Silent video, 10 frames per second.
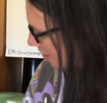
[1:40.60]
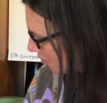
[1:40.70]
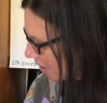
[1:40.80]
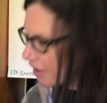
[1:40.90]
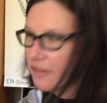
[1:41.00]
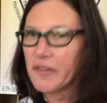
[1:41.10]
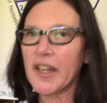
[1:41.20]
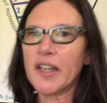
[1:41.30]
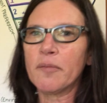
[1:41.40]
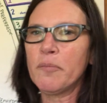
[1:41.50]
sort
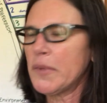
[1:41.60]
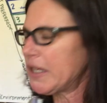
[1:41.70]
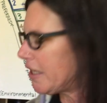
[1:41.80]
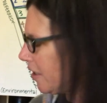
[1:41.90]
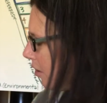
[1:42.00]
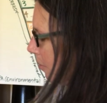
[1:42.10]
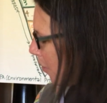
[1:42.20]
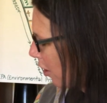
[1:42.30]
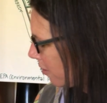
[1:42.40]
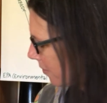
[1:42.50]
of like middle
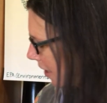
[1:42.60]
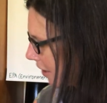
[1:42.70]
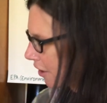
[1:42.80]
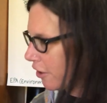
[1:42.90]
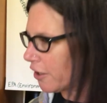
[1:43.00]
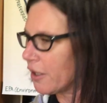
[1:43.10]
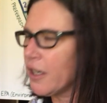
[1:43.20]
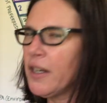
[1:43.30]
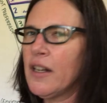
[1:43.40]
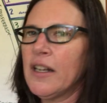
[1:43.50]
part right
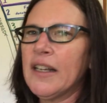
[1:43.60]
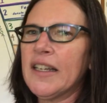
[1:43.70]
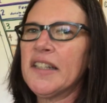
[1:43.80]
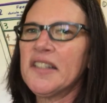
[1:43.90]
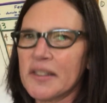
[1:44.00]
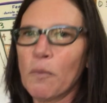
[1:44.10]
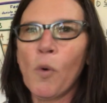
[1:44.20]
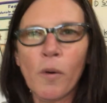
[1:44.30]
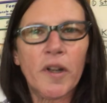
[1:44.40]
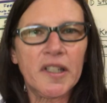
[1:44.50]
here, it's
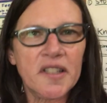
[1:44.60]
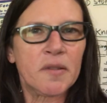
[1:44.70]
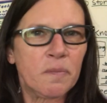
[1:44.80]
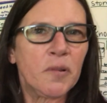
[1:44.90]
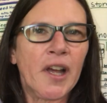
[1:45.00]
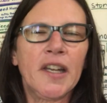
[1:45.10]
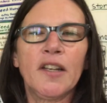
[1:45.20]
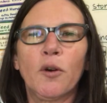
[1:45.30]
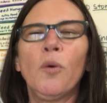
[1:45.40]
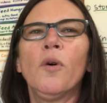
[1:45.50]
it's
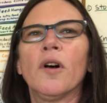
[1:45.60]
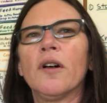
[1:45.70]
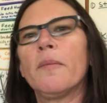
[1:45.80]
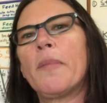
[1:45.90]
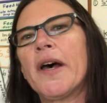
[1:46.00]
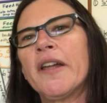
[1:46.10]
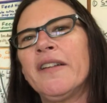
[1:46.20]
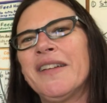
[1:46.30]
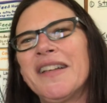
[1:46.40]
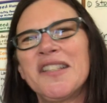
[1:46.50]
plenty cool, but
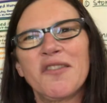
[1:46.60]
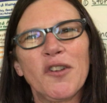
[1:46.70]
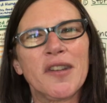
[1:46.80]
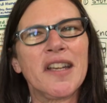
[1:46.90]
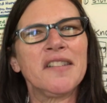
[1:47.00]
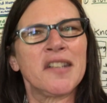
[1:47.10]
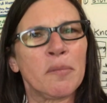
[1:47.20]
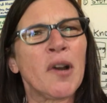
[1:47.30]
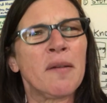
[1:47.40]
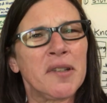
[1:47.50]
it's for things
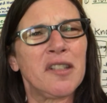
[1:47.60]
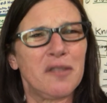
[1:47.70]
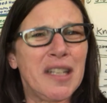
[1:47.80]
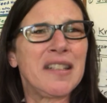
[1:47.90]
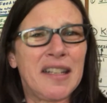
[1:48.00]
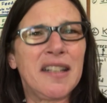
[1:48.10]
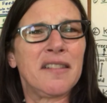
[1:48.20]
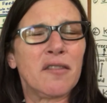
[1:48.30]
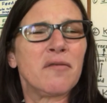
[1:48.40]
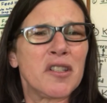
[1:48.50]
that probably you need to
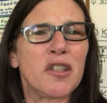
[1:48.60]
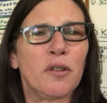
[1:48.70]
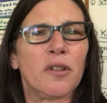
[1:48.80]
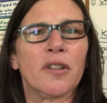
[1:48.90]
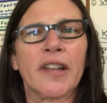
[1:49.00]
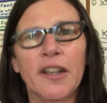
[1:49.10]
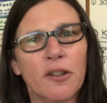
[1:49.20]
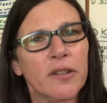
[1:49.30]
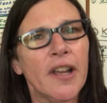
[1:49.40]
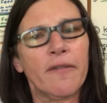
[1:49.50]
eat sooner, like
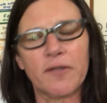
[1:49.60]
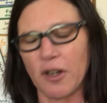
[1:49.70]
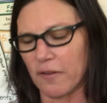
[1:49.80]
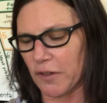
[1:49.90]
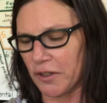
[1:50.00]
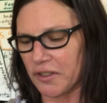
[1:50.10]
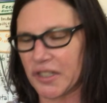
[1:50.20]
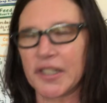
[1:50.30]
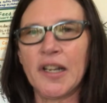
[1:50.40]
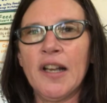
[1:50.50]
your
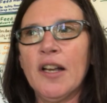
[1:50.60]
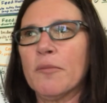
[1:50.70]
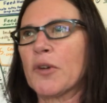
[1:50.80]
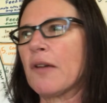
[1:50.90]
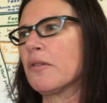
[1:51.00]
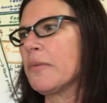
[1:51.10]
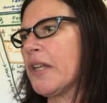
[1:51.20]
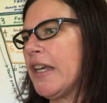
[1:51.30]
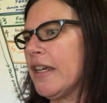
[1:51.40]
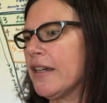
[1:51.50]
leftovers,
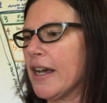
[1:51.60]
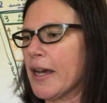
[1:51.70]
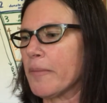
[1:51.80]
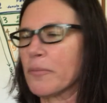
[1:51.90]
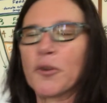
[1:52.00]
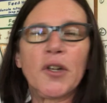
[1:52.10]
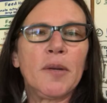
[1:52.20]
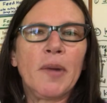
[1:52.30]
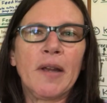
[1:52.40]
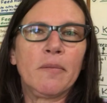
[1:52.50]
probably um,
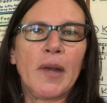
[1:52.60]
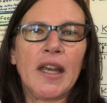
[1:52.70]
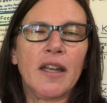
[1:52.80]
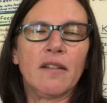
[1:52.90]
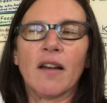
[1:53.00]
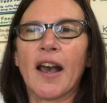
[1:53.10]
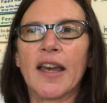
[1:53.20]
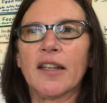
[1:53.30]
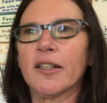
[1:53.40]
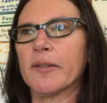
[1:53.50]
pre-made
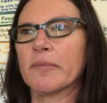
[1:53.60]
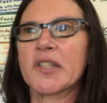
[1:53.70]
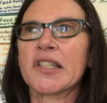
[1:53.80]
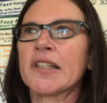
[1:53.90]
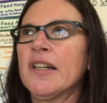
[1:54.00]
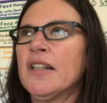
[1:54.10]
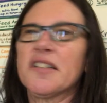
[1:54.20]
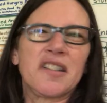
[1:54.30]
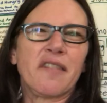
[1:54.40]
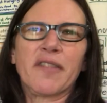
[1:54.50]
items,
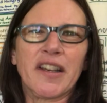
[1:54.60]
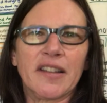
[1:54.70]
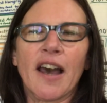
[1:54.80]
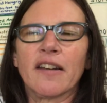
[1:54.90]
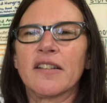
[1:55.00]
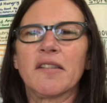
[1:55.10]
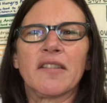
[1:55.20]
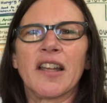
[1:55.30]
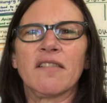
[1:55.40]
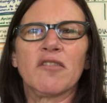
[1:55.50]
stuff like that
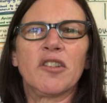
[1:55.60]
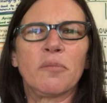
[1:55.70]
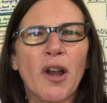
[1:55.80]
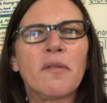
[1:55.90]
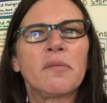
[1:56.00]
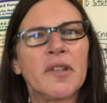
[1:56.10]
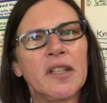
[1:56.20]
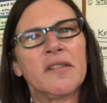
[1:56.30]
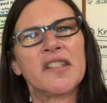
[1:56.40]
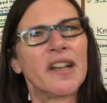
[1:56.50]
that you
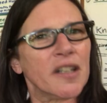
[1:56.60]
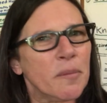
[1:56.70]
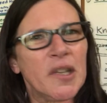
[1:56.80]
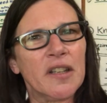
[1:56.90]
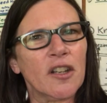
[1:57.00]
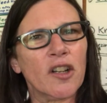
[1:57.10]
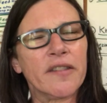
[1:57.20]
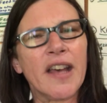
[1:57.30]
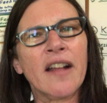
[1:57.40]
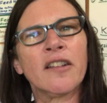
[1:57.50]
probably it's not going to be in there
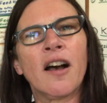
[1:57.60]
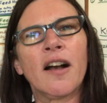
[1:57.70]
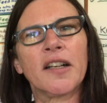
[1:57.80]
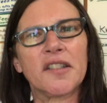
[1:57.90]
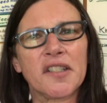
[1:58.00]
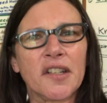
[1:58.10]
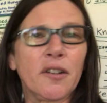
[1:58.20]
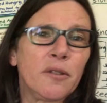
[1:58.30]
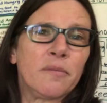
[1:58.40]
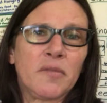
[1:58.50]
that long and
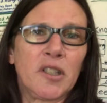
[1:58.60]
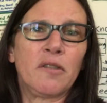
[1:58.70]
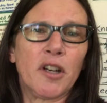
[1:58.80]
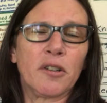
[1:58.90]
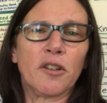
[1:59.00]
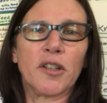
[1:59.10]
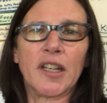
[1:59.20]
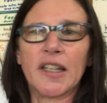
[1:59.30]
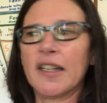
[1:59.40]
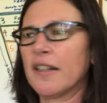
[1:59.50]
so you know you're
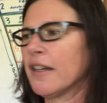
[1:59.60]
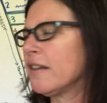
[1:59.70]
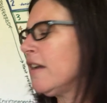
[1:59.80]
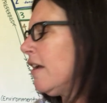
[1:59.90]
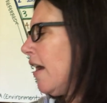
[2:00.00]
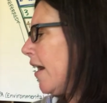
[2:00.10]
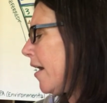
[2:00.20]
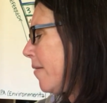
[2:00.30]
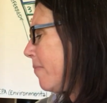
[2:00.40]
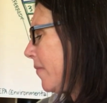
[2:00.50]
going to eat it
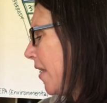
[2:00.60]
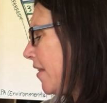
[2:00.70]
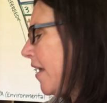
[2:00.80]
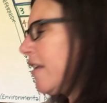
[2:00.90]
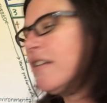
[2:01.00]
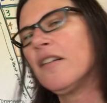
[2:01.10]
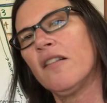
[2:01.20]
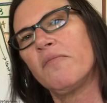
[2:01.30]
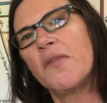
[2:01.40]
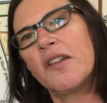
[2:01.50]
um, and then
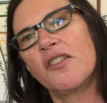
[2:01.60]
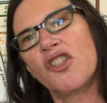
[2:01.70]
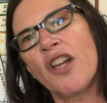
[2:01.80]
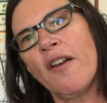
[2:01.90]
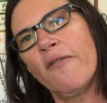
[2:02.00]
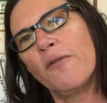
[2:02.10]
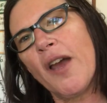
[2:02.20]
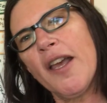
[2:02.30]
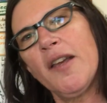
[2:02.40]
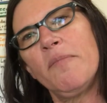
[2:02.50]
the shelf
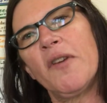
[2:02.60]
right